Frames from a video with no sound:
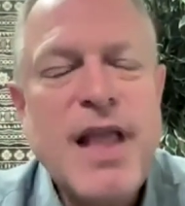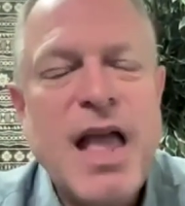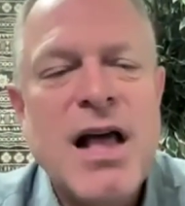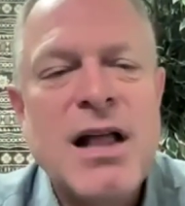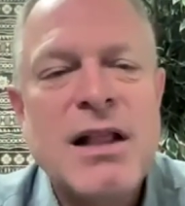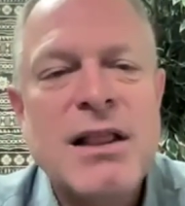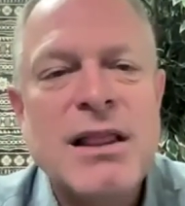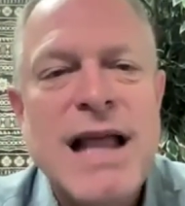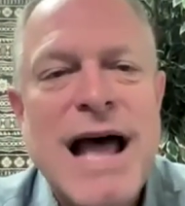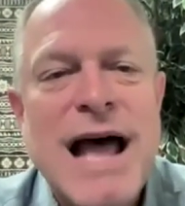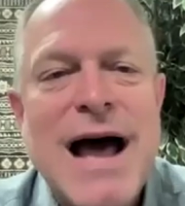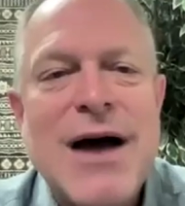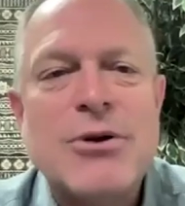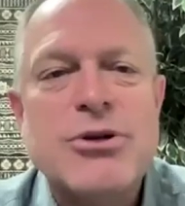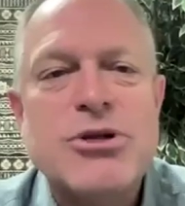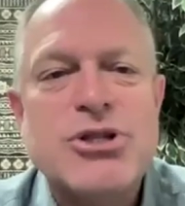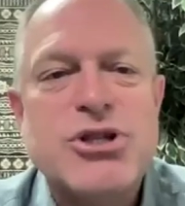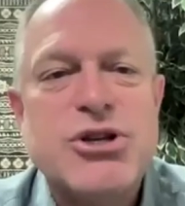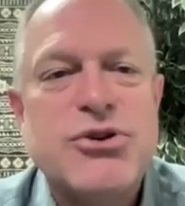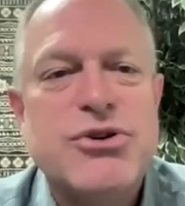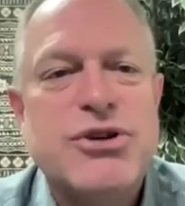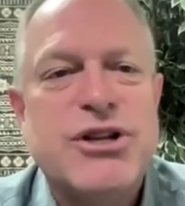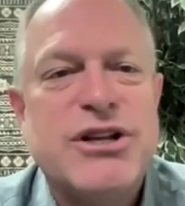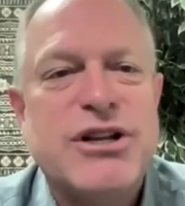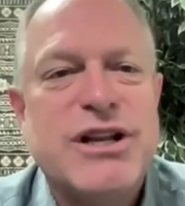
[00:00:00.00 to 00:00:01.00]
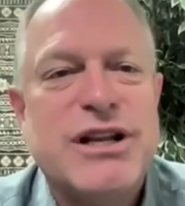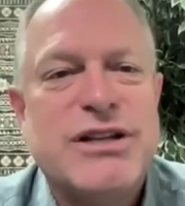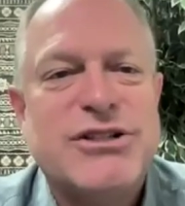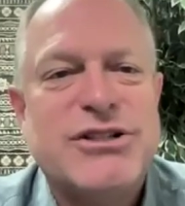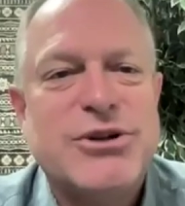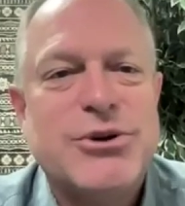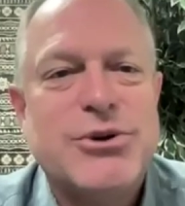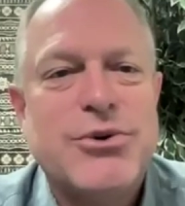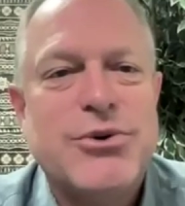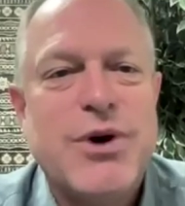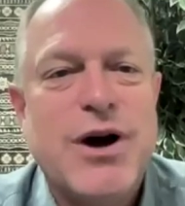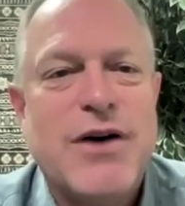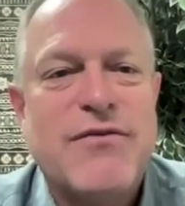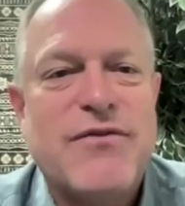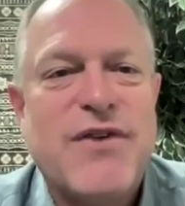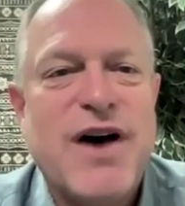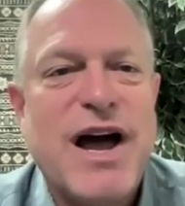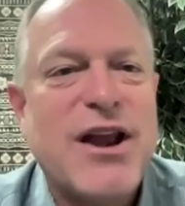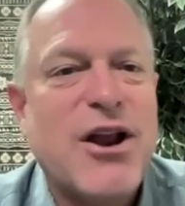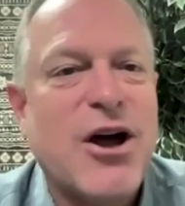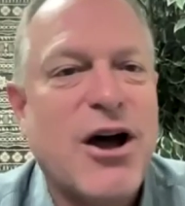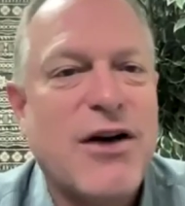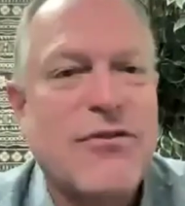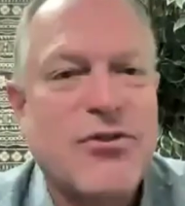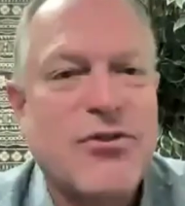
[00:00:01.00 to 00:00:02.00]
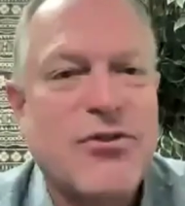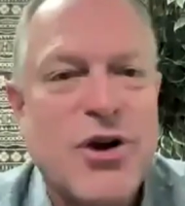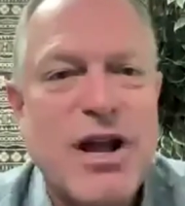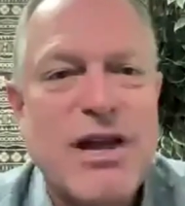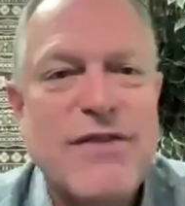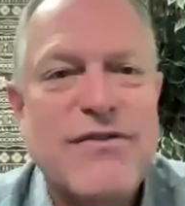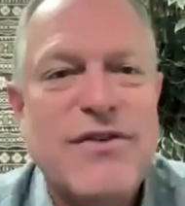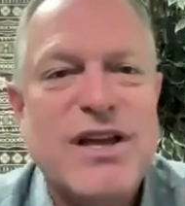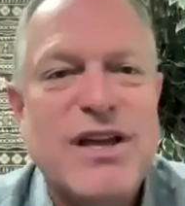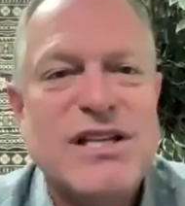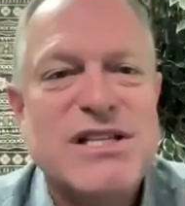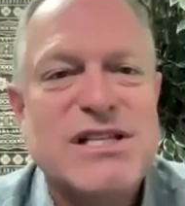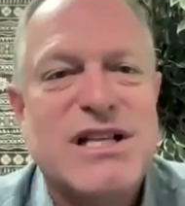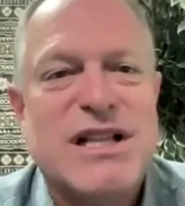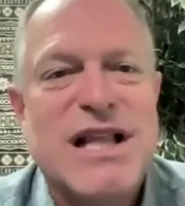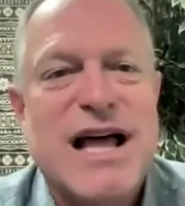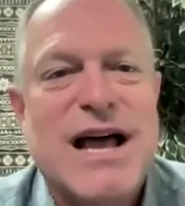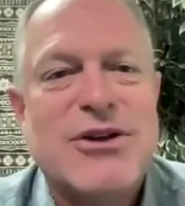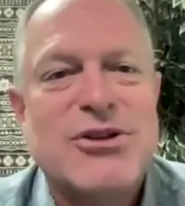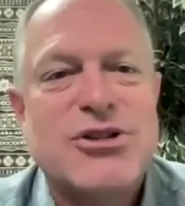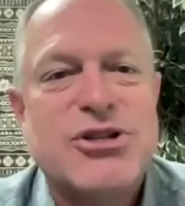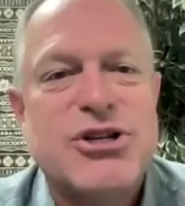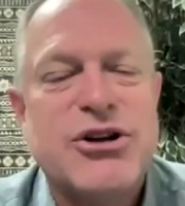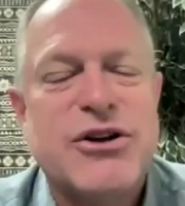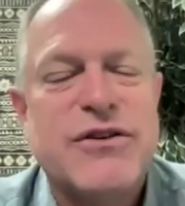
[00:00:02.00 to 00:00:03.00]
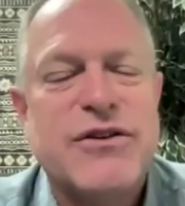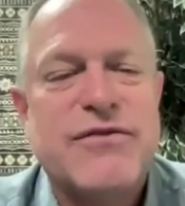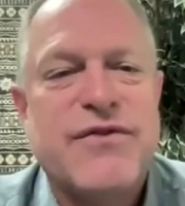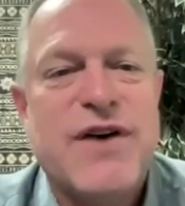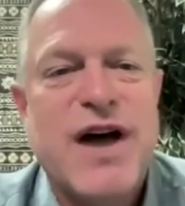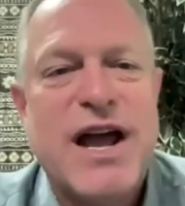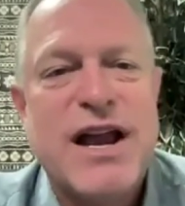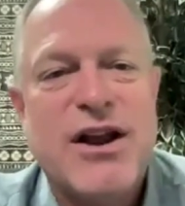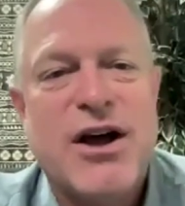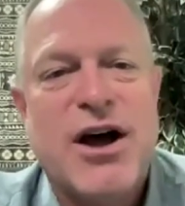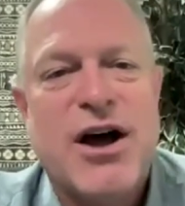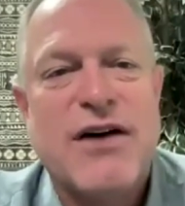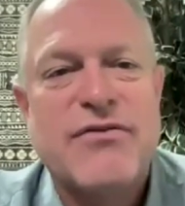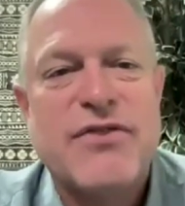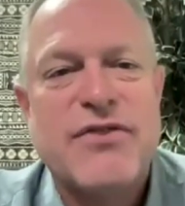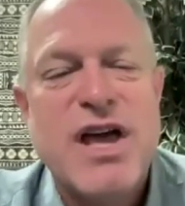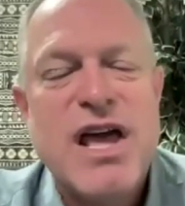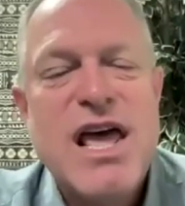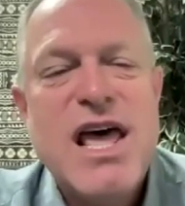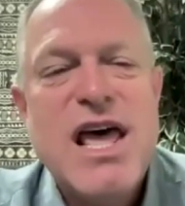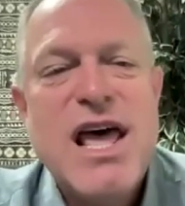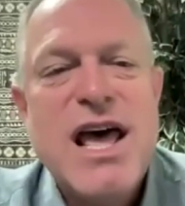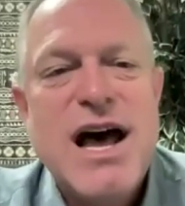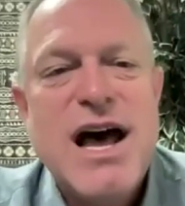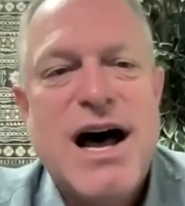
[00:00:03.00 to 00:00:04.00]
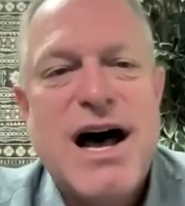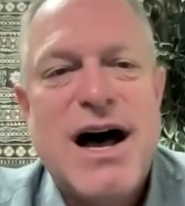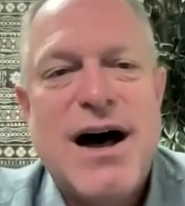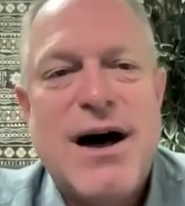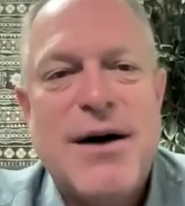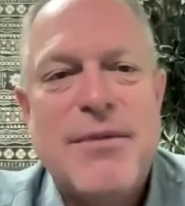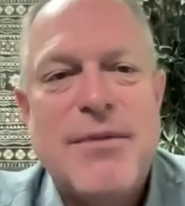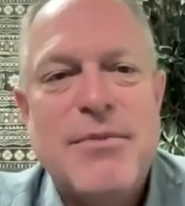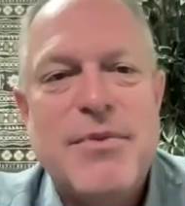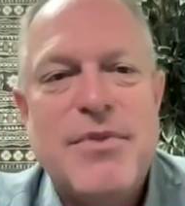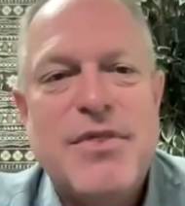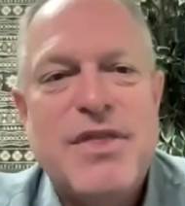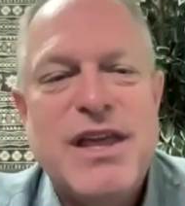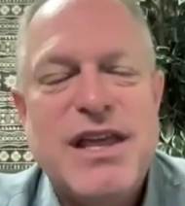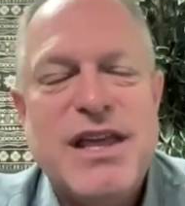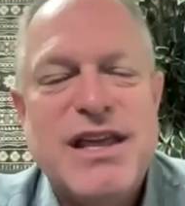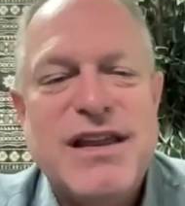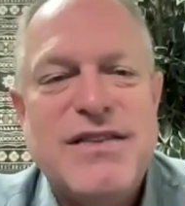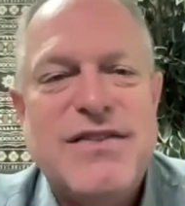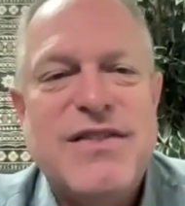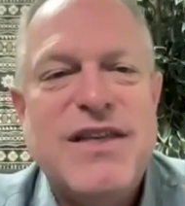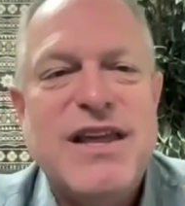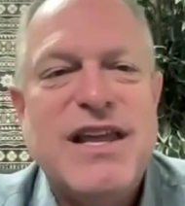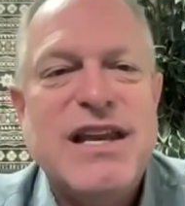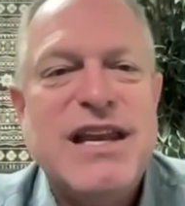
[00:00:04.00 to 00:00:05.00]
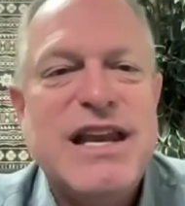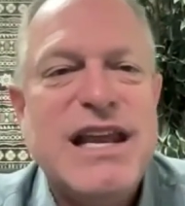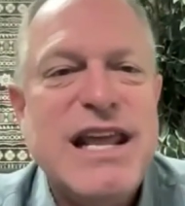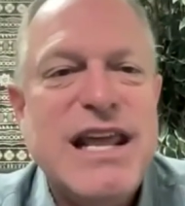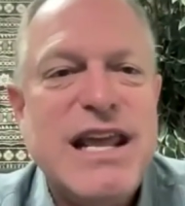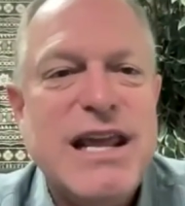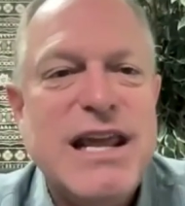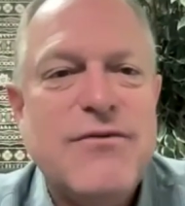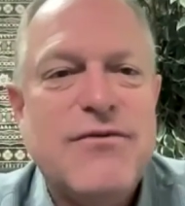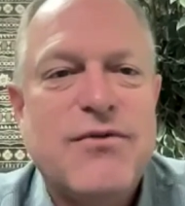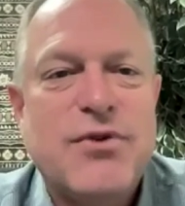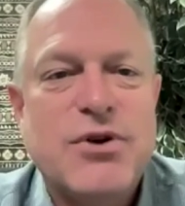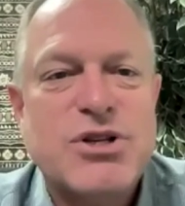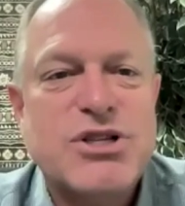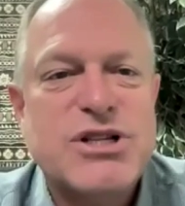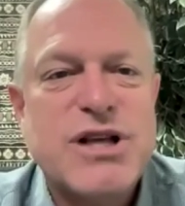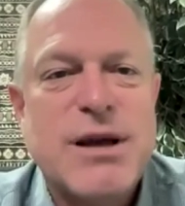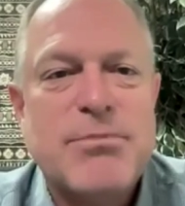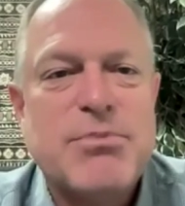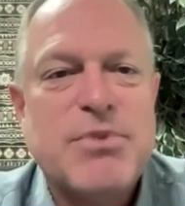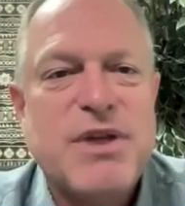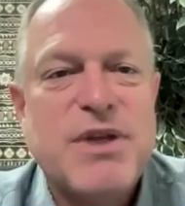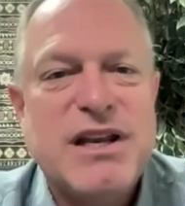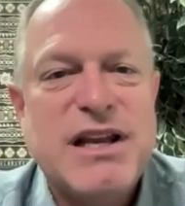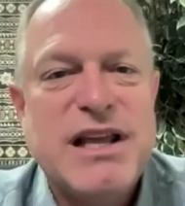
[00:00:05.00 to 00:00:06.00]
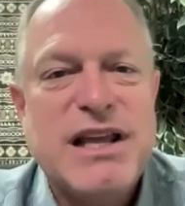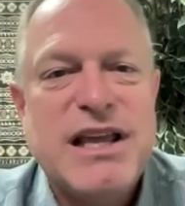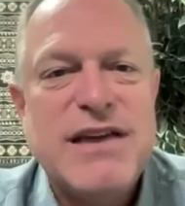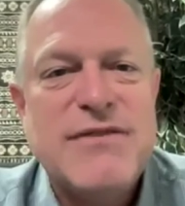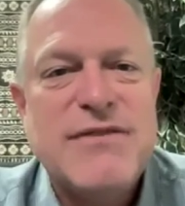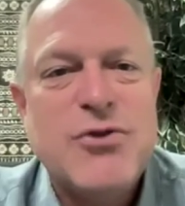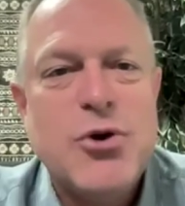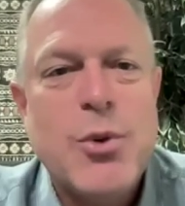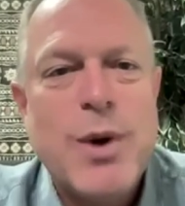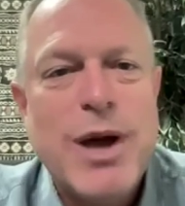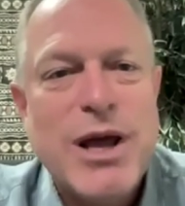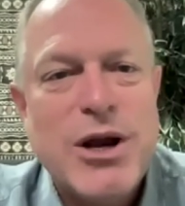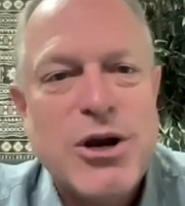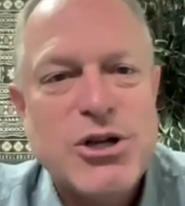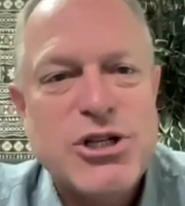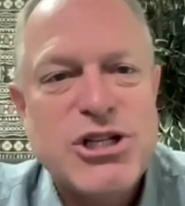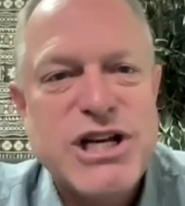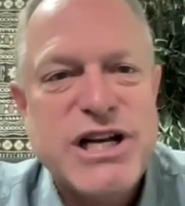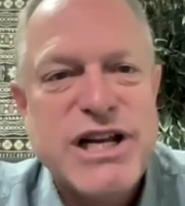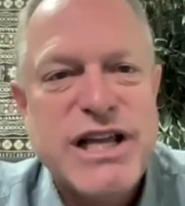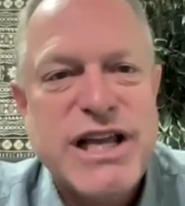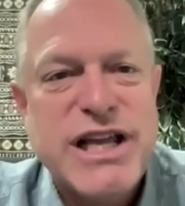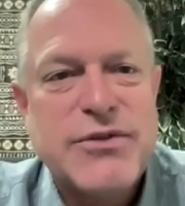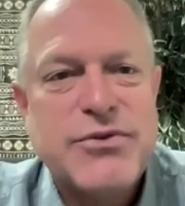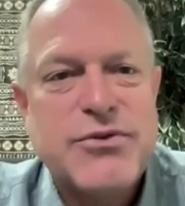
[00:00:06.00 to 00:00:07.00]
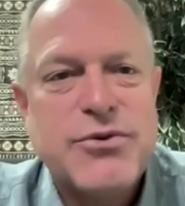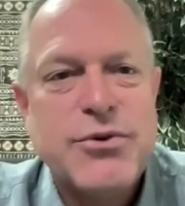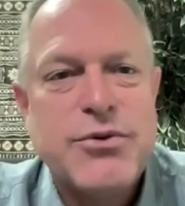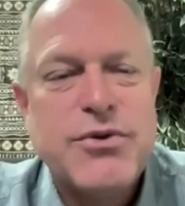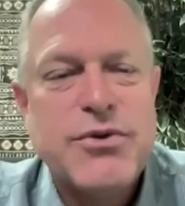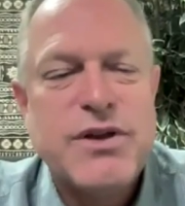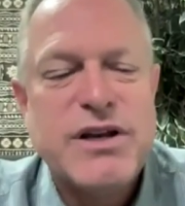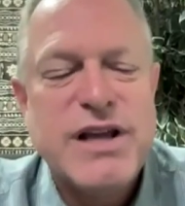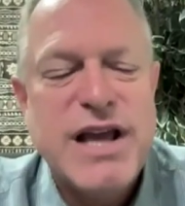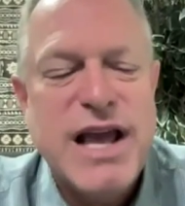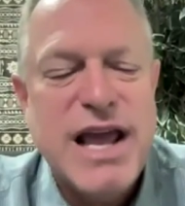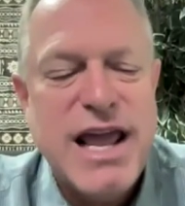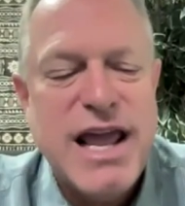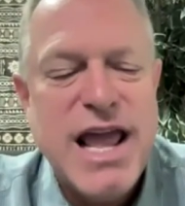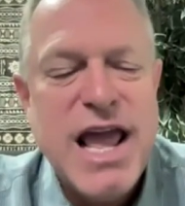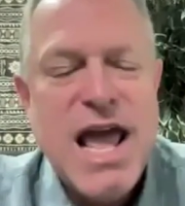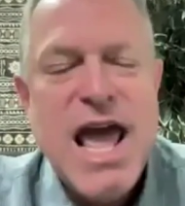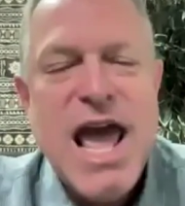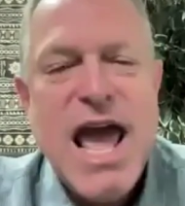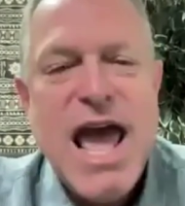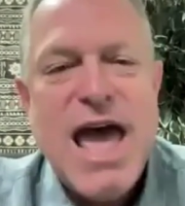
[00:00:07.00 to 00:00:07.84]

allows you to fight off cravings, allows you to fight off the need for something to give you energy to get through the day.